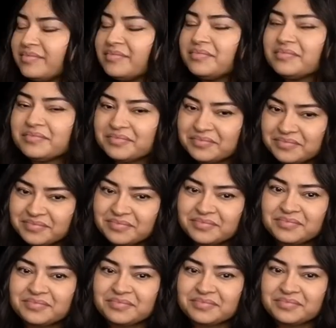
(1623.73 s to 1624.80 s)

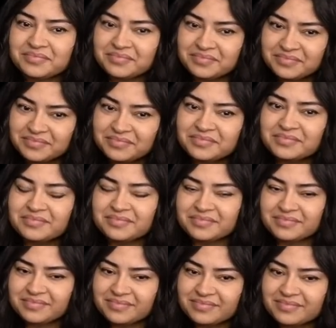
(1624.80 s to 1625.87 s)

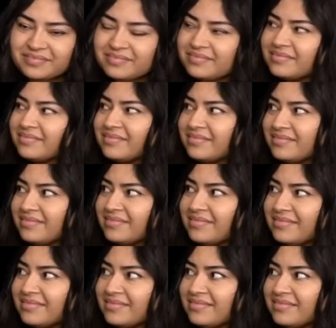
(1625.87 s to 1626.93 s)

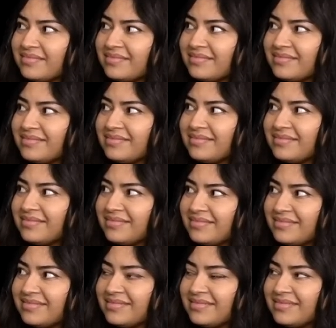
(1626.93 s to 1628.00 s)

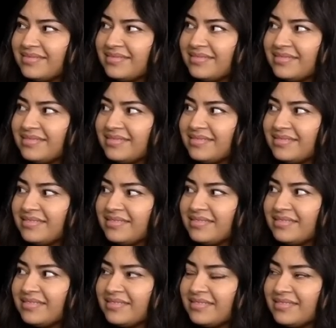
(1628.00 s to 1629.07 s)

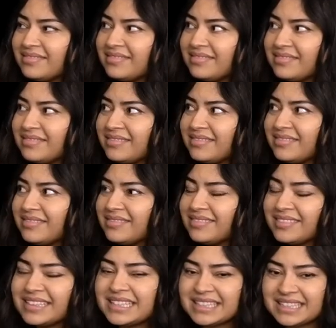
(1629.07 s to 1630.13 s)

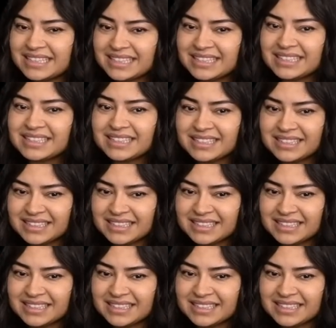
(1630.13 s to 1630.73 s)
No words are spoken by the person on screen.